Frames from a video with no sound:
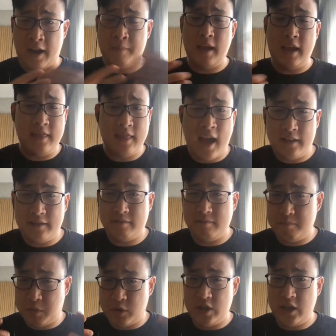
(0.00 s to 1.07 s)
in that
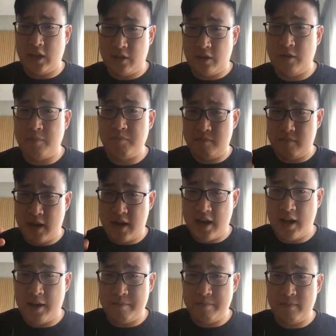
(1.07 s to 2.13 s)
particular
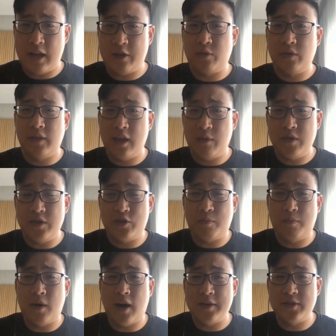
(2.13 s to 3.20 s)
natural language
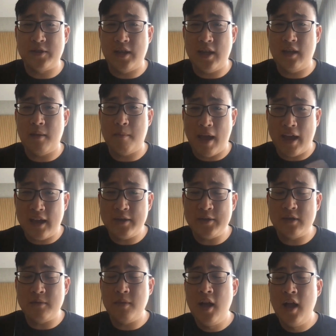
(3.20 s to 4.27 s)
processing
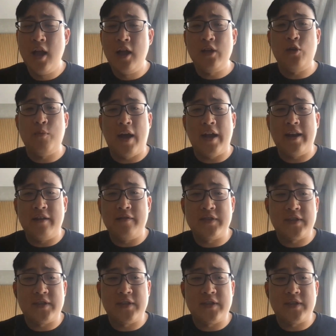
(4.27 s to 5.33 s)
mechanism. You might have
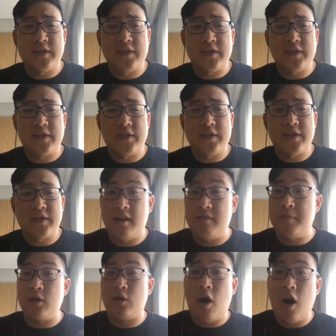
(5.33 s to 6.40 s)
been
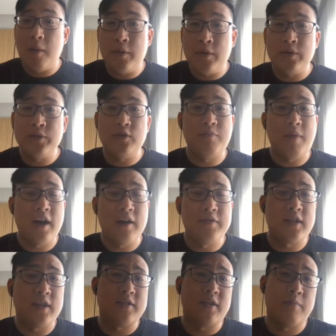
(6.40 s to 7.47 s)
garbled. You might have
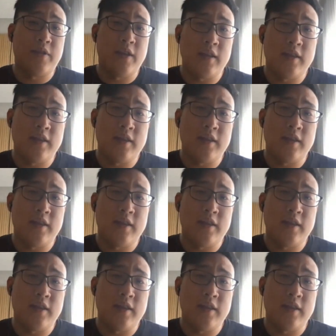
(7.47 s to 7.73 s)
said something